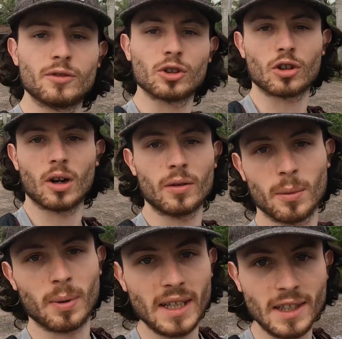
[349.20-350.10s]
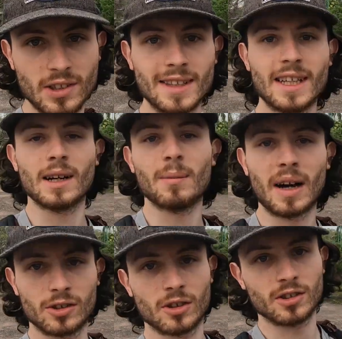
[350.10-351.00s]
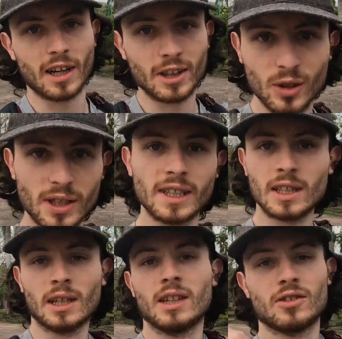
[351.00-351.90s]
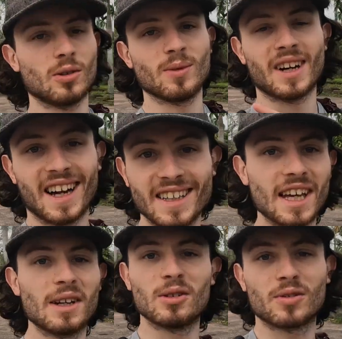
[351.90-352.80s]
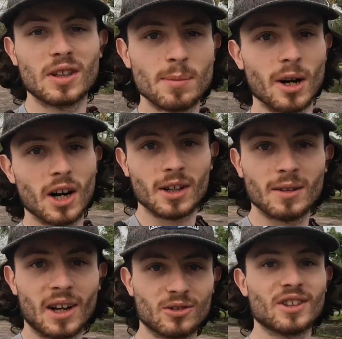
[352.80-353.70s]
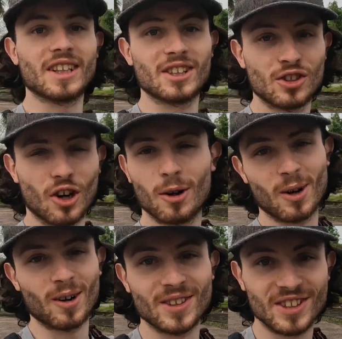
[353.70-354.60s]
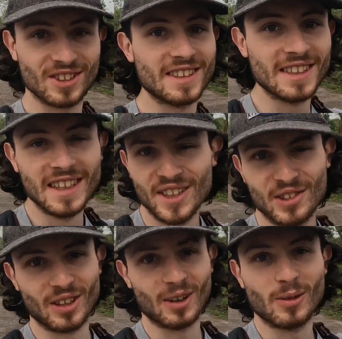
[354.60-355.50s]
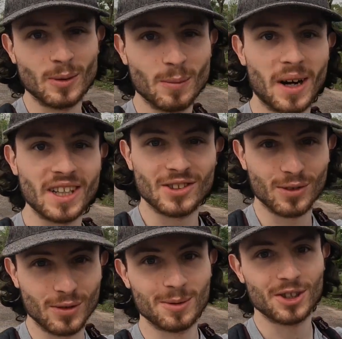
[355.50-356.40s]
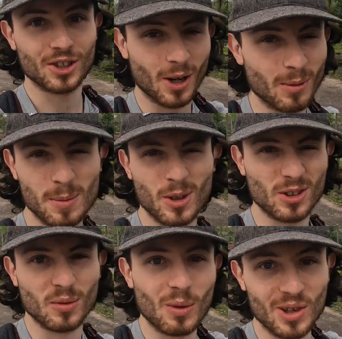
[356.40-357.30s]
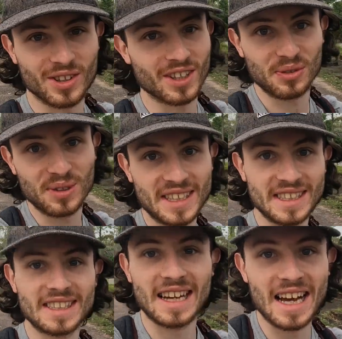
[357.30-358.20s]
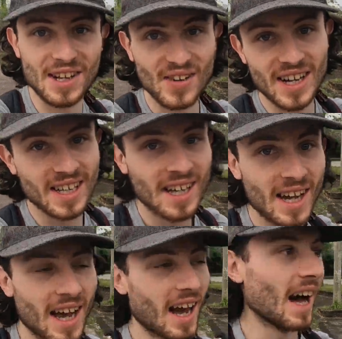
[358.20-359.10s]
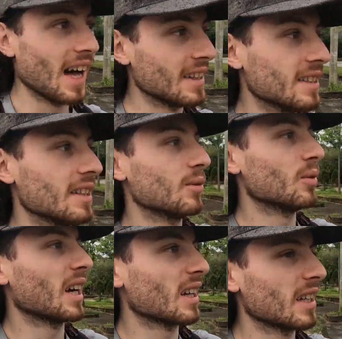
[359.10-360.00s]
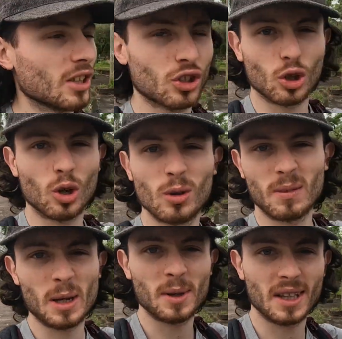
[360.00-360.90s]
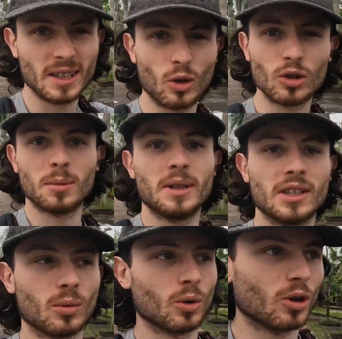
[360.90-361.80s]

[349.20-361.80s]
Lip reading: we've just got off the bikes near my son's sanctuary. Some guy gave us free parking outside the shop, obviously, so that we would buy stuff from his shop. We bought some water because we needed it anyway. And we had like a short, maybe like 100-meter